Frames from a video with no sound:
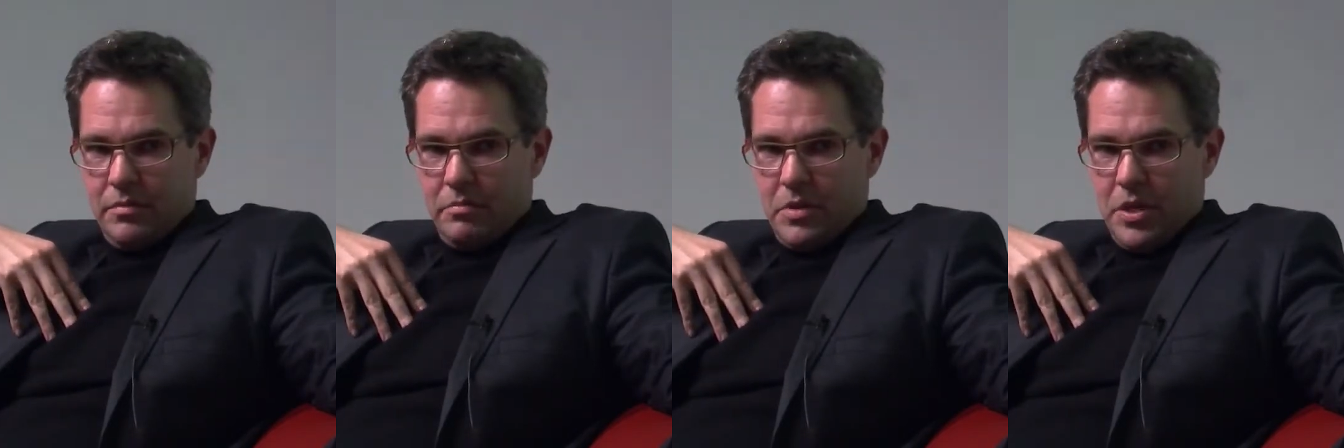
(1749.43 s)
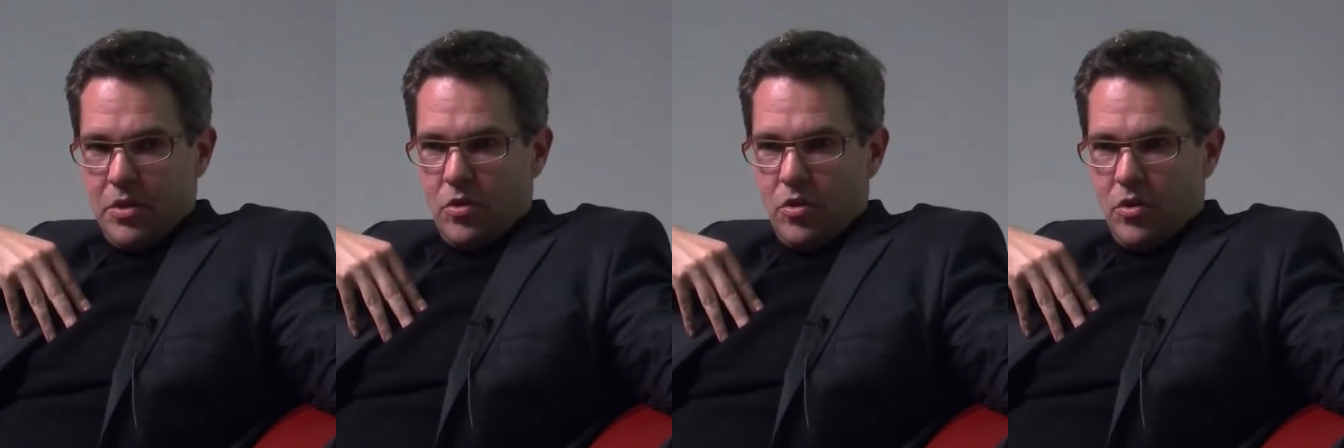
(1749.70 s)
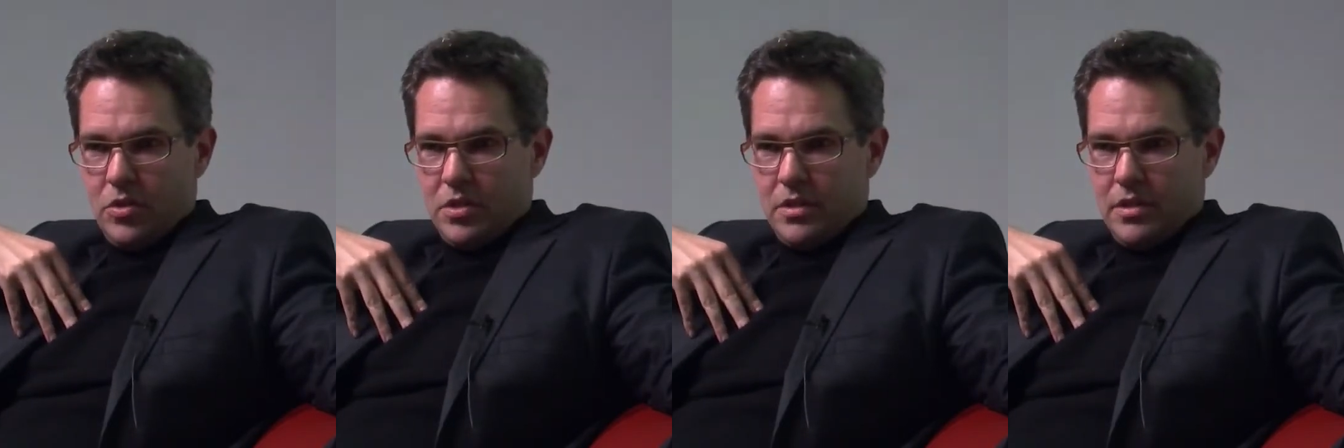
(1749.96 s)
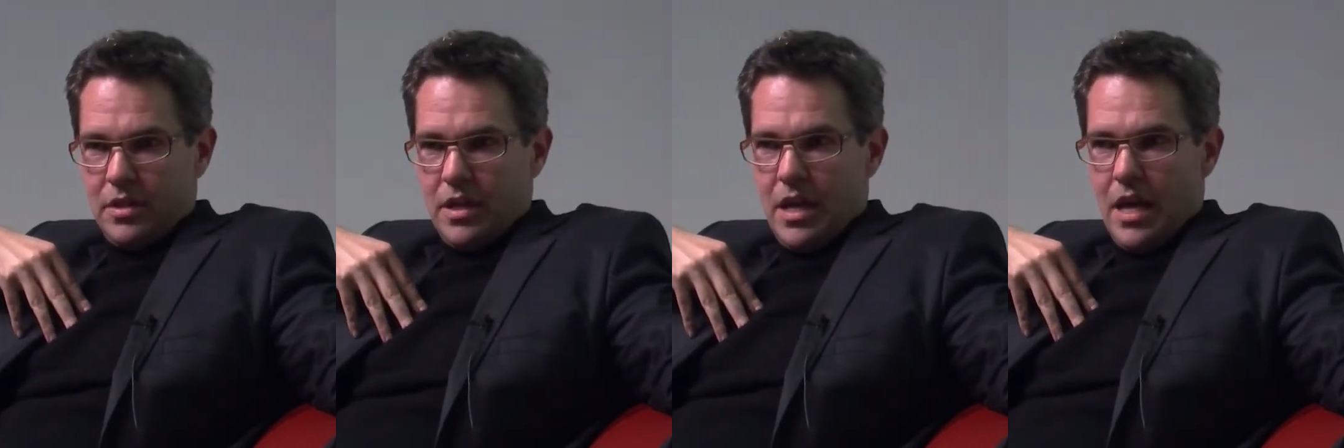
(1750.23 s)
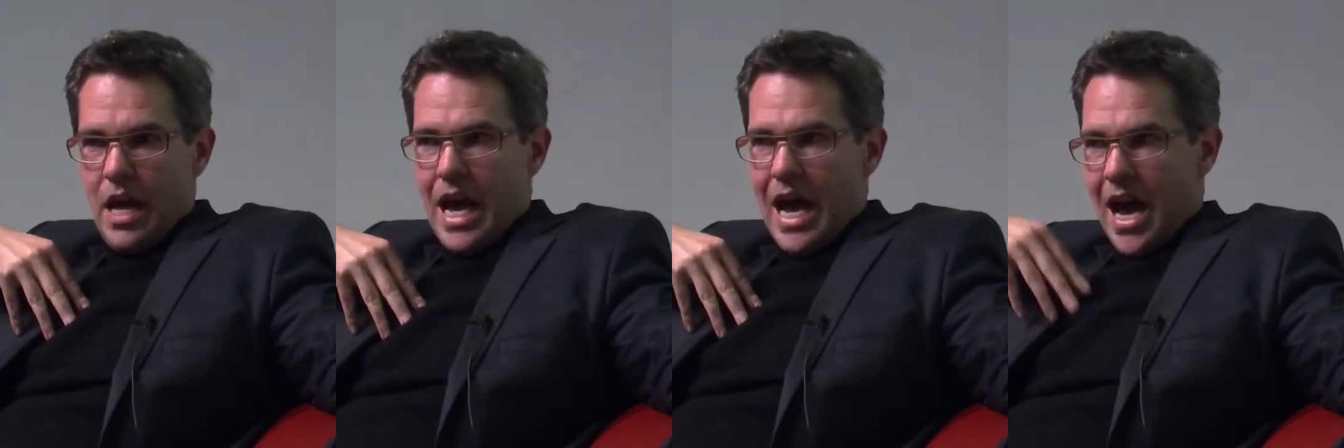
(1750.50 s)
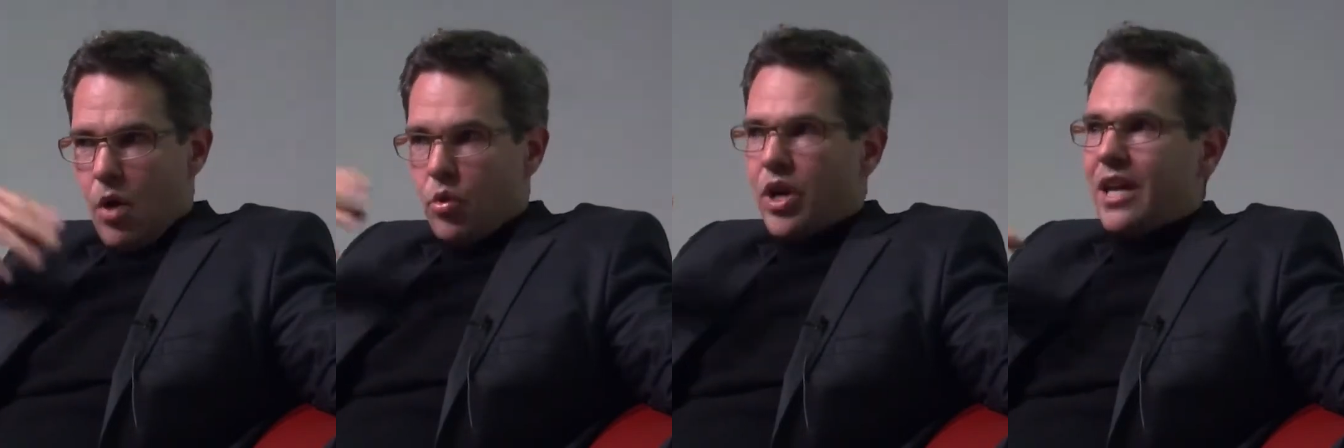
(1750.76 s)
because
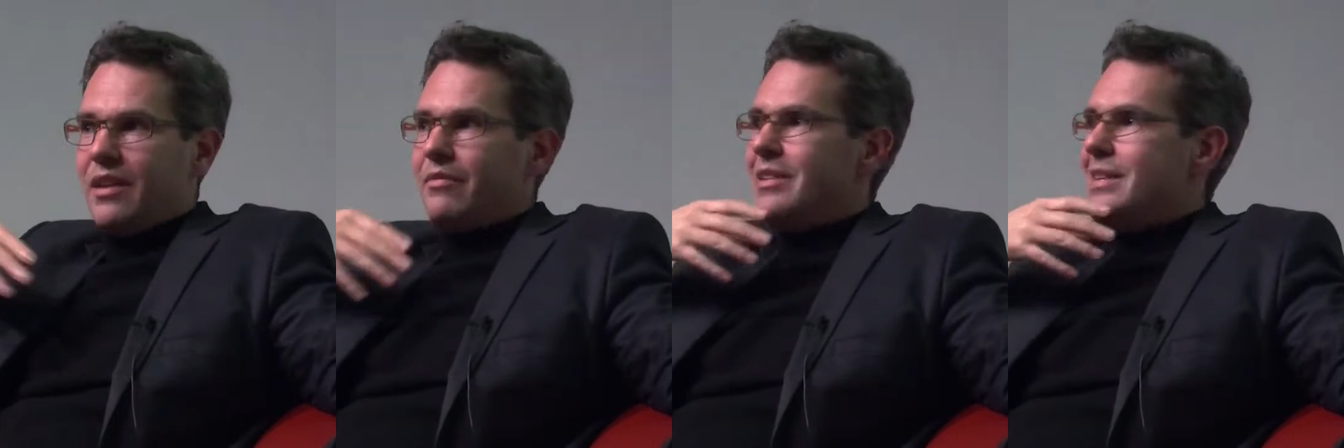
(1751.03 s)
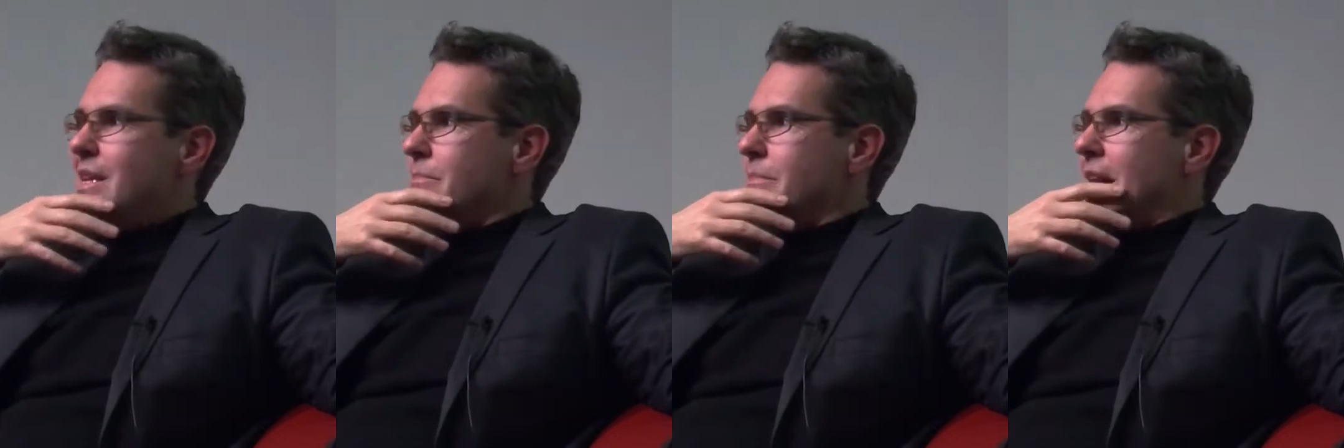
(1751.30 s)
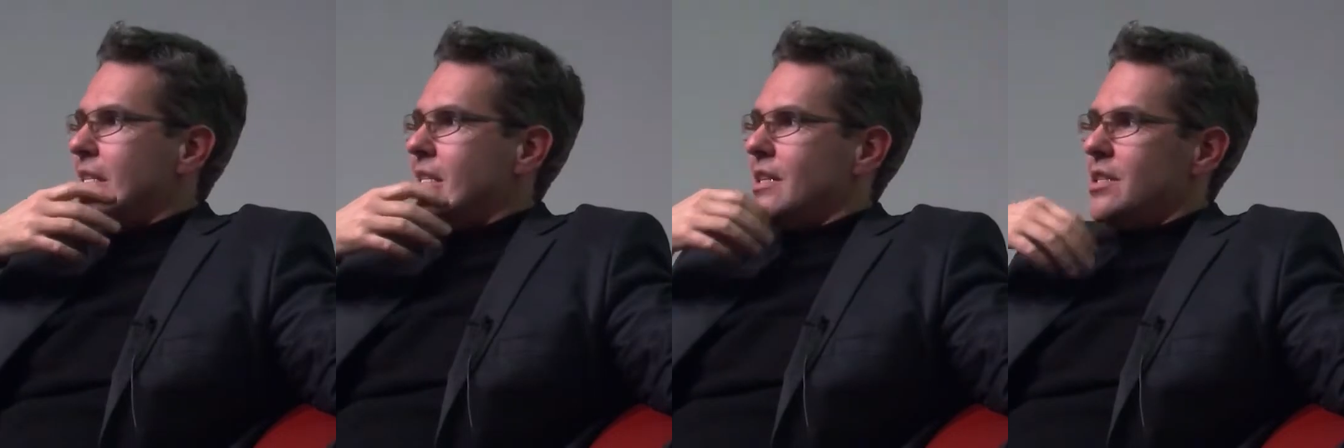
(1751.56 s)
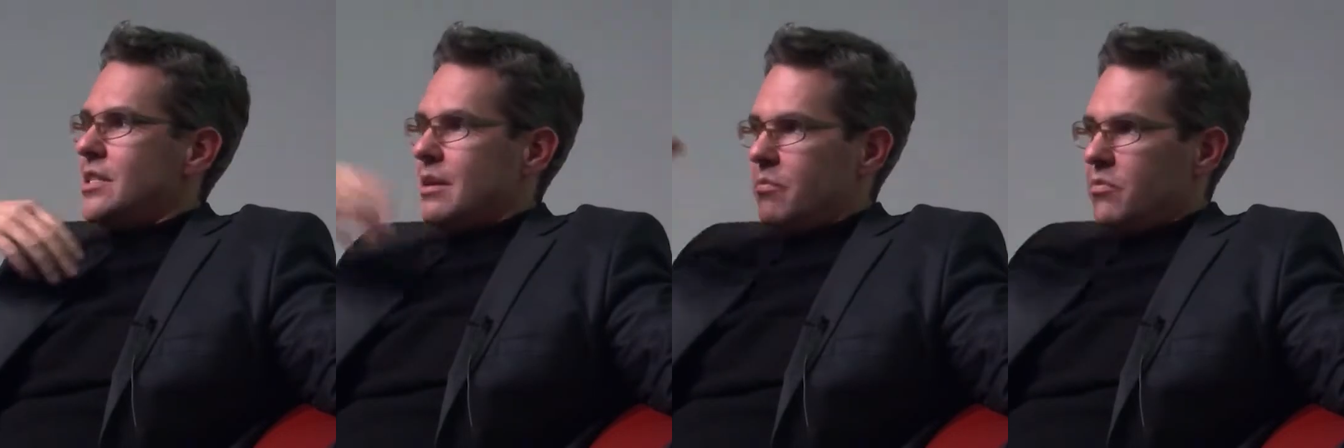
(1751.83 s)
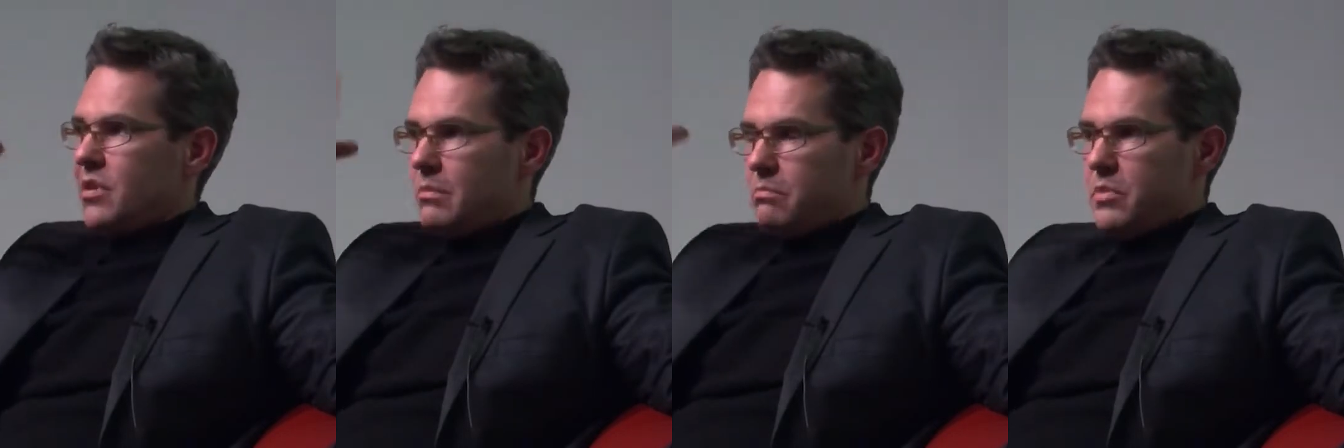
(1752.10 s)
how can we imagine something